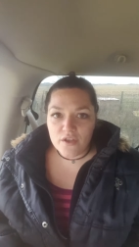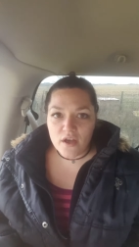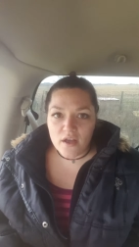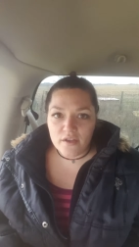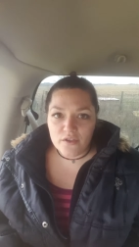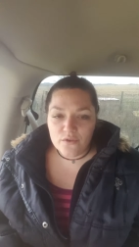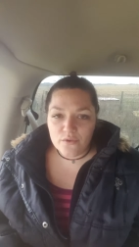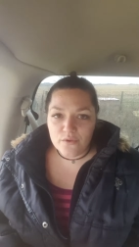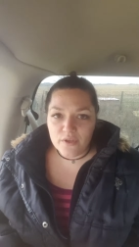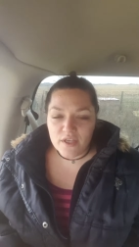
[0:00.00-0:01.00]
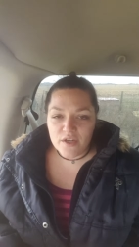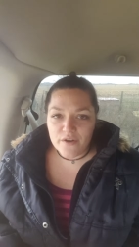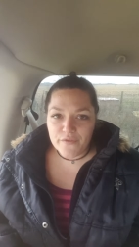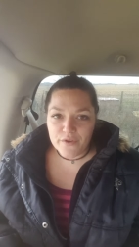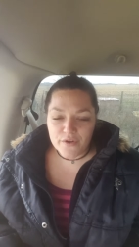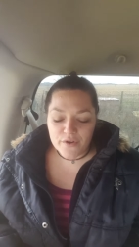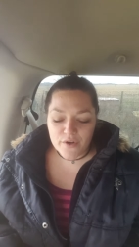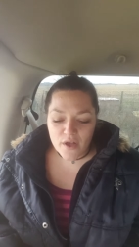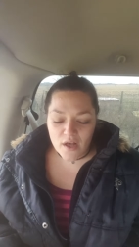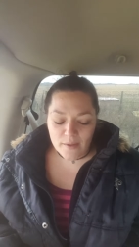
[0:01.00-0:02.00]
you'll hear, if
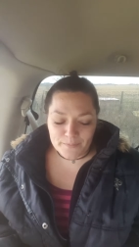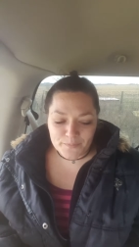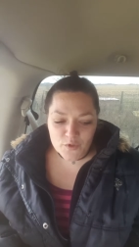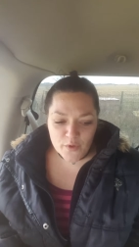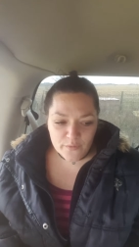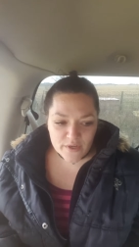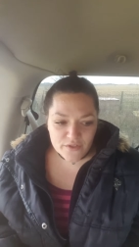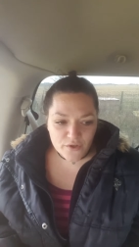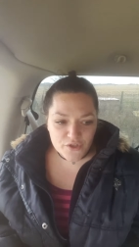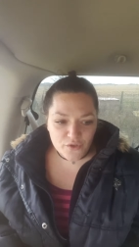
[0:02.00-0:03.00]
you're doing research,